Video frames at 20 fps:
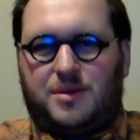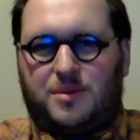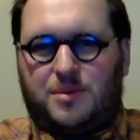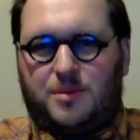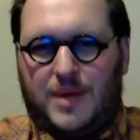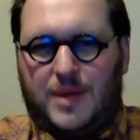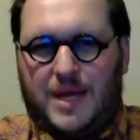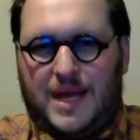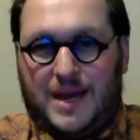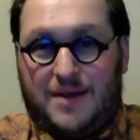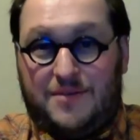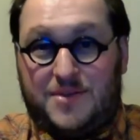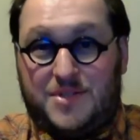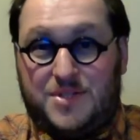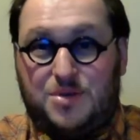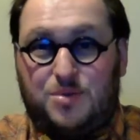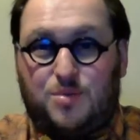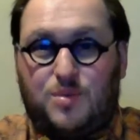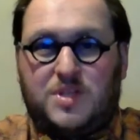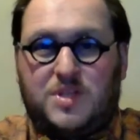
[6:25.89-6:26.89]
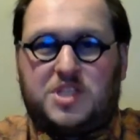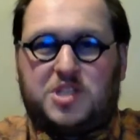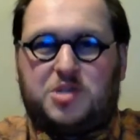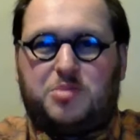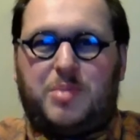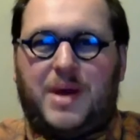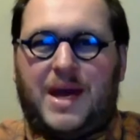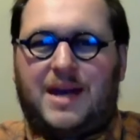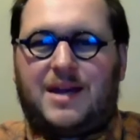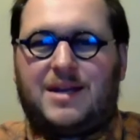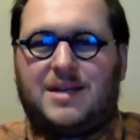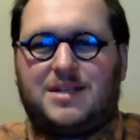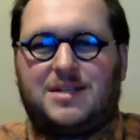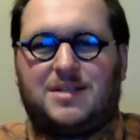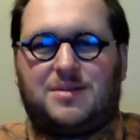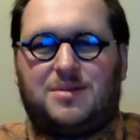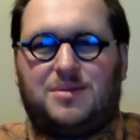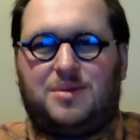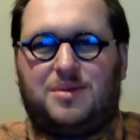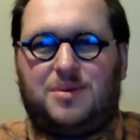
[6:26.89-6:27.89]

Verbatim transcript: we have to respect